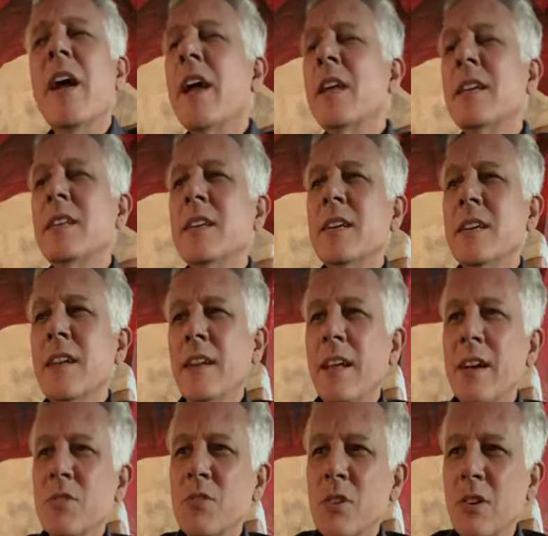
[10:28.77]
I did
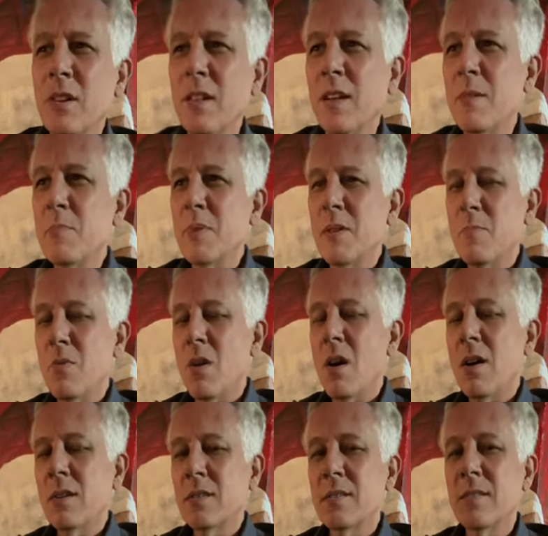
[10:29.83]
electrical up in the
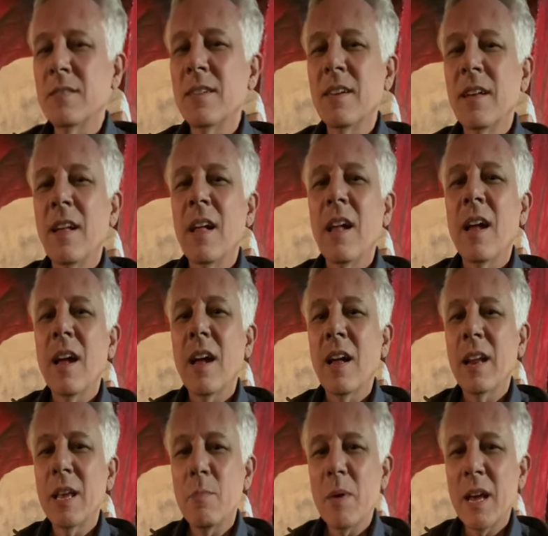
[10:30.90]
Bronx
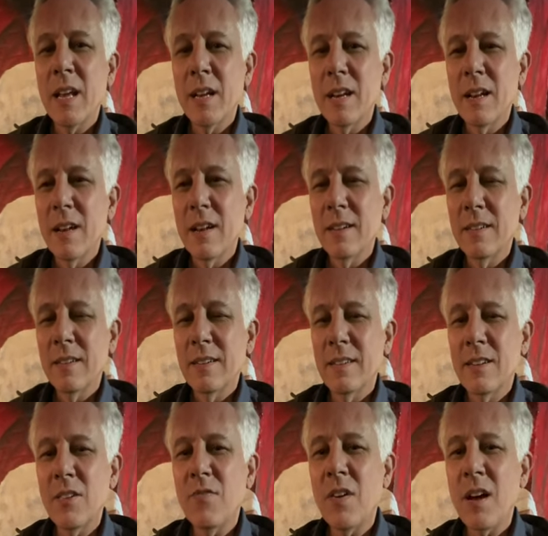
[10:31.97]
and he made
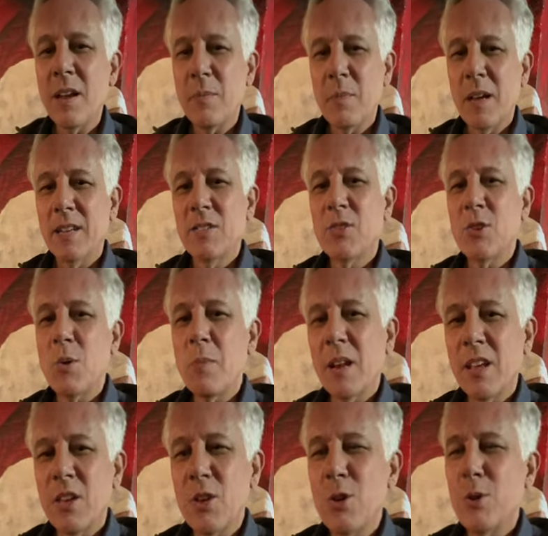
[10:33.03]
Divine Mix so
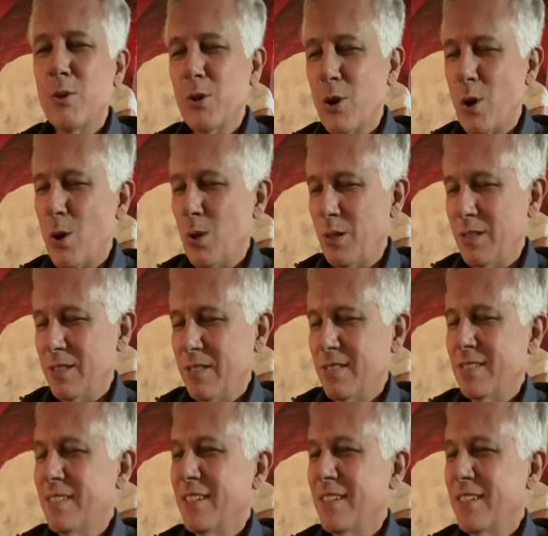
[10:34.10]
many huge holes.